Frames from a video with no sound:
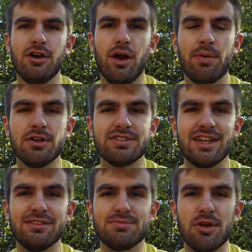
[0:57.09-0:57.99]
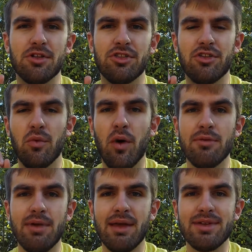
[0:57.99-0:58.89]
a person gives birth to
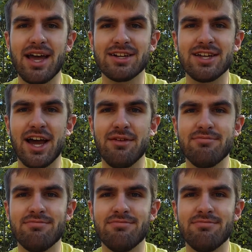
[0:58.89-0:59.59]
one baby at a time.